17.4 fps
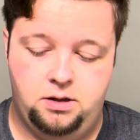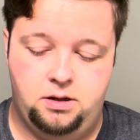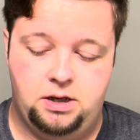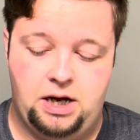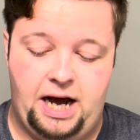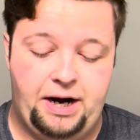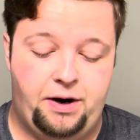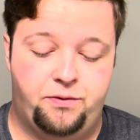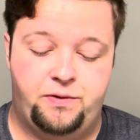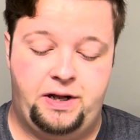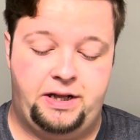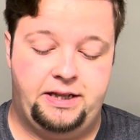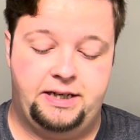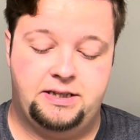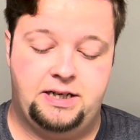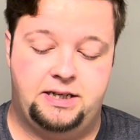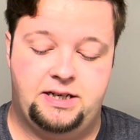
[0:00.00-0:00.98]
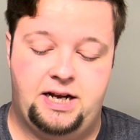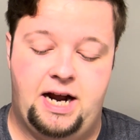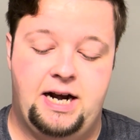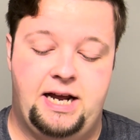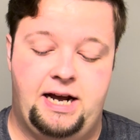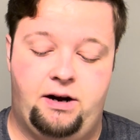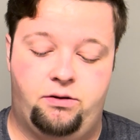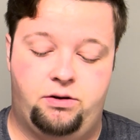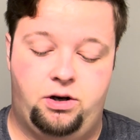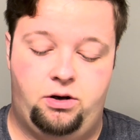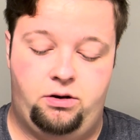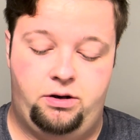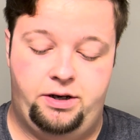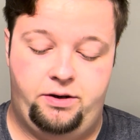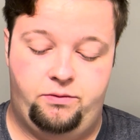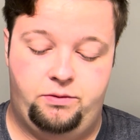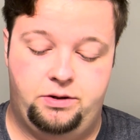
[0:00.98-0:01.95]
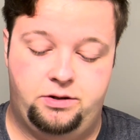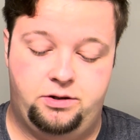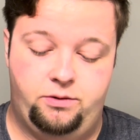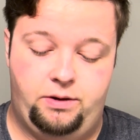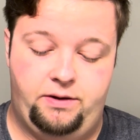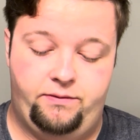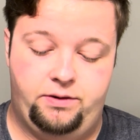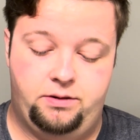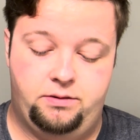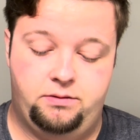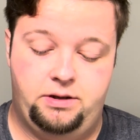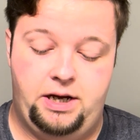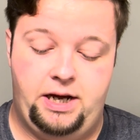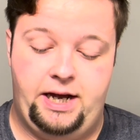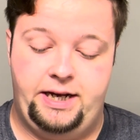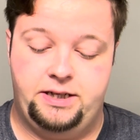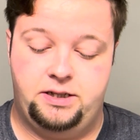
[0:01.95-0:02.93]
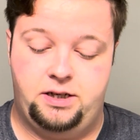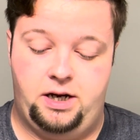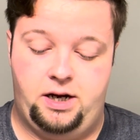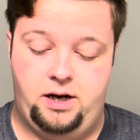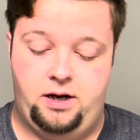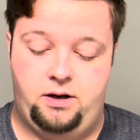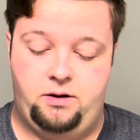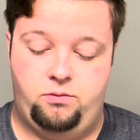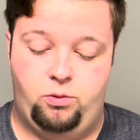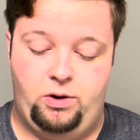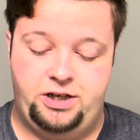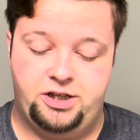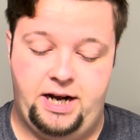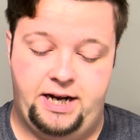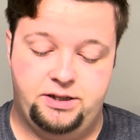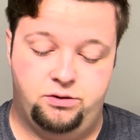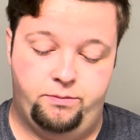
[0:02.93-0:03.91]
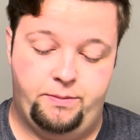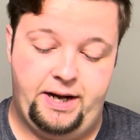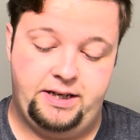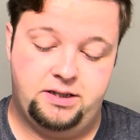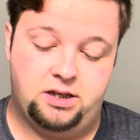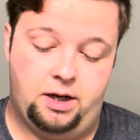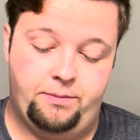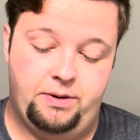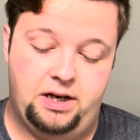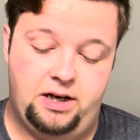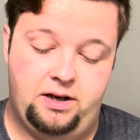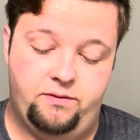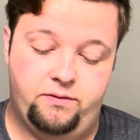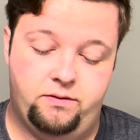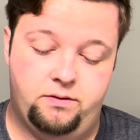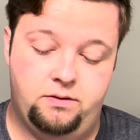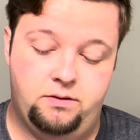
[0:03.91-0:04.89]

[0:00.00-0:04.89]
I don't think this has any alcohol in it whatsoever. It is witch hazel based, I believe.